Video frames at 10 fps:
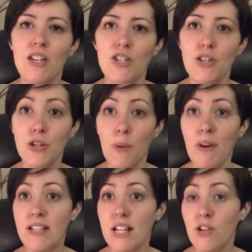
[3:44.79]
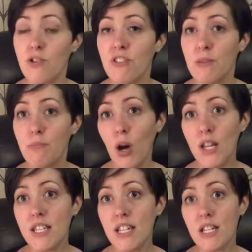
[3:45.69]
So the non-medically underwritten
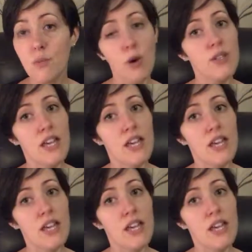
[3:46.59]
policies won't